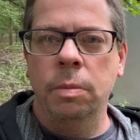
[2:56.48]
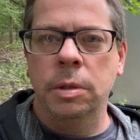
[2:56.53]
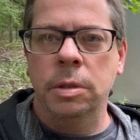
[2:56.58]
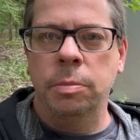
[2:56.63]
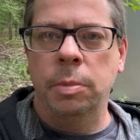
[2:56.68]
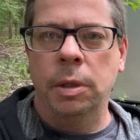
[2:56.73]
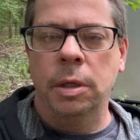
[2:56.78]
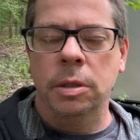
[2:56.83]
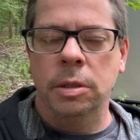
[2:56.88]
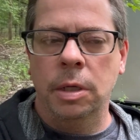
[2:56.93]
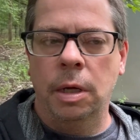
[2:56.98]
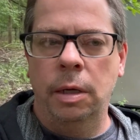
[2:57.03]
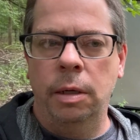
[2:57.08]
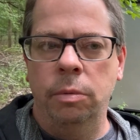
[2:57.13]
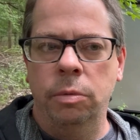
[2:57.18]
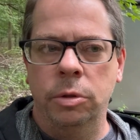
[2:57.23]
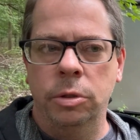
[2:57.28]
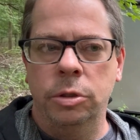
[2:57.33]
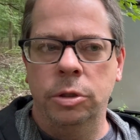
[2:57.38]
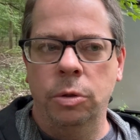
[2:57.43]
is because it
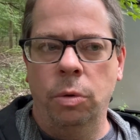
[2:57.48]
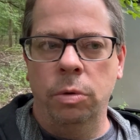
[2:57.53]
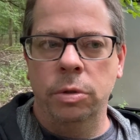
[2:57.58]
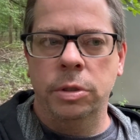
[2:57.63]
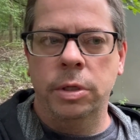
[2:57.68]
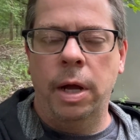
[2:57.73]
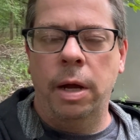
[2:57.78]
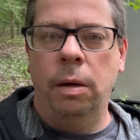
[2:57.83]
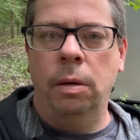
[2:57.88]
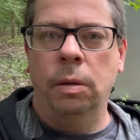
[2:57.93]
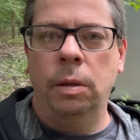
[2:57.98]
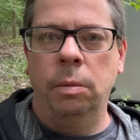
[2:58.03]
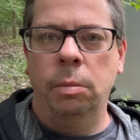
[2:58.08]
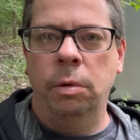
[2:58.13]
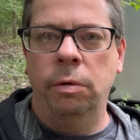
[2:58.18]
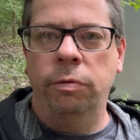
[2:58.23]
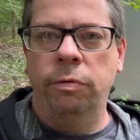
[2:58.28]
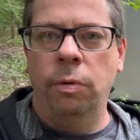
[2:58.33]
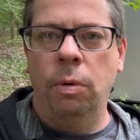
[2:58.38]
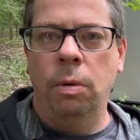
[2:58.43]
was short cycling
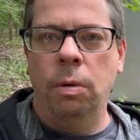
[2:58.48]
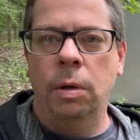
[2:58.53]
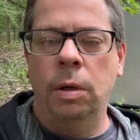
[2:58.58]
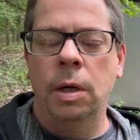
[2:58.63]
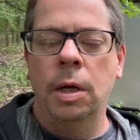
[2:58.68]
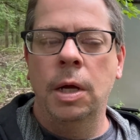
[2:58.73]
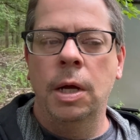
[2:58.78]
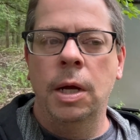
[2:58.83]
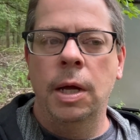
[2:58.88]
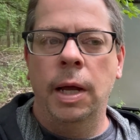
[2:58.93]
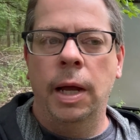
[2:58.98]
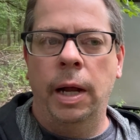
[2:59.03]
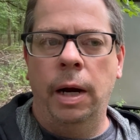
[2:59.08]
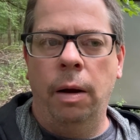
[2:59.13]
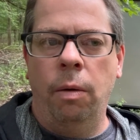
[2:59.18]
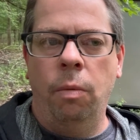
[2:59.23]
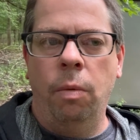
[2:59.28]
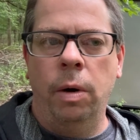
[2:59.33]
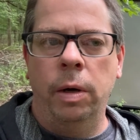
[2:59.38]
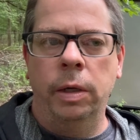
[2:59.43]
before, and I
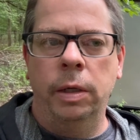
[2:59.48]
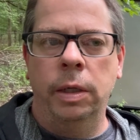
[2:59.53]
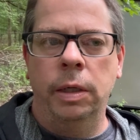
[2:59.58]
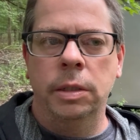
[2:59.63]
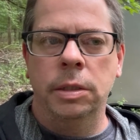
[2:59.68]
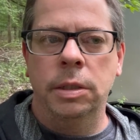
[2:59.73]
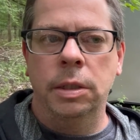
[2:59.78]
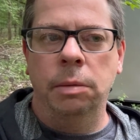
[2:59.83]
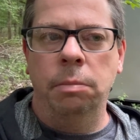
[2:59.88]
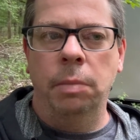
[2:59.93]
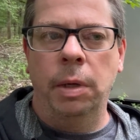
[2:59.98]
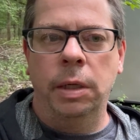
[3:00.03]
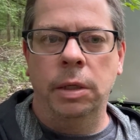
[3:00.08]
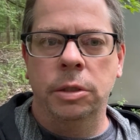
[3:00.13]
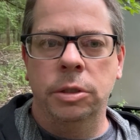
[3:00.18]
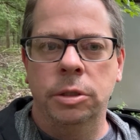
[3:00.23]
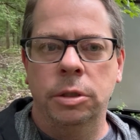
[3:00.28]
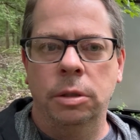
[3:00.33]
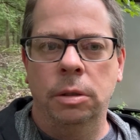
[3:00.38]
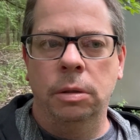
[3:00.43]
wanted to make
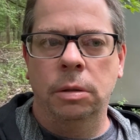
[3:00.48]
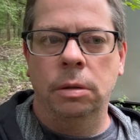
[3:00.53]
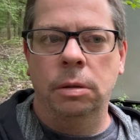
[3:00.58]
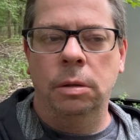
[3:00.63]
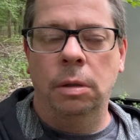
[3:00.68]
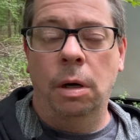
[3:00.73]
sure